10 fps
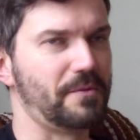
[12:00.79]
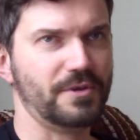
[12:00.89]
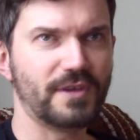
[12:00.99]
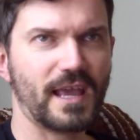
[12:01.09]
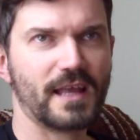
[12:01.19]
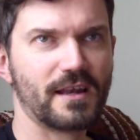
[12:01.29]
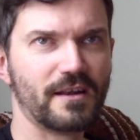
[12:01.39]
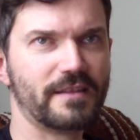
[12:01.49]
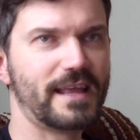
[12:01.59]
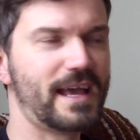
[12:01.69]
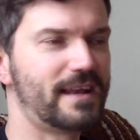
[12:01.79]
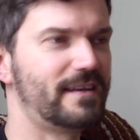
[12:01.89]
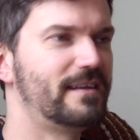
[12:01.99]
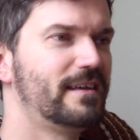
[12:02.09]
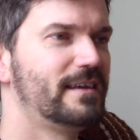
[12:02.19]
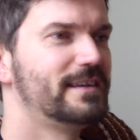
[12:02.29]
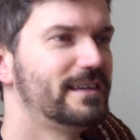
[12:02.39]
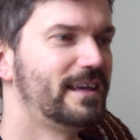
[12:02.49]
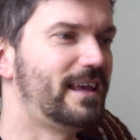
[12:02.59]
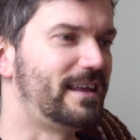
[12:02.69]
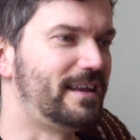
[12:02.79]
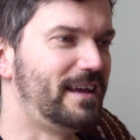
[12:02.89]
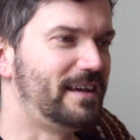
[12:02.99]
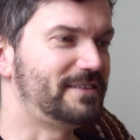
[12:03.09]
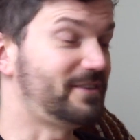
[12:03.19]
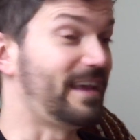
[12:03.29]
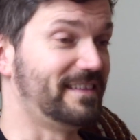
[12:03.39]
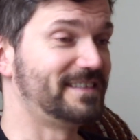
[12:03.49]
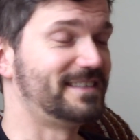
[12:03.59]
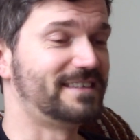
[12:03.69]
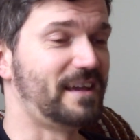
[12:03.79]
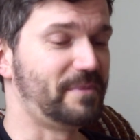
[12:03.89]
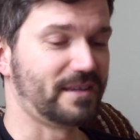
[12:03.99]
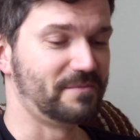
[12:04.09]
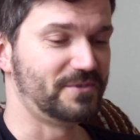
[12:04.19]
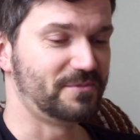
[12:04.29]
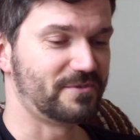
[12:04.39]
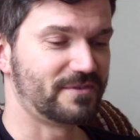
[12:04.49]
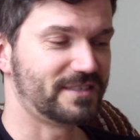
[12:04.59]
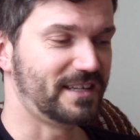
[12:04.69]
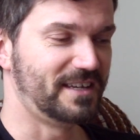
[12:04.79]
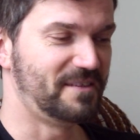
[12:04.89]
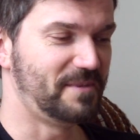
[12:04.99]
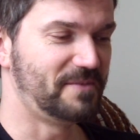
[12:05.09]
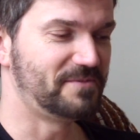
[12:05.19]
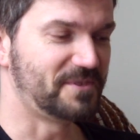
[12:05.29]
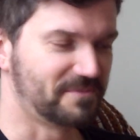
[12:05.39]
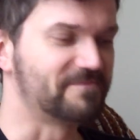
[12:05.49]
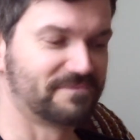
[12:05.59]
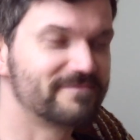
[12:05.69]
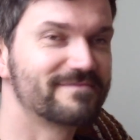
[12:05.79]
and pay what you can and all that, and so yeah, this is a topic I'm super excited about. So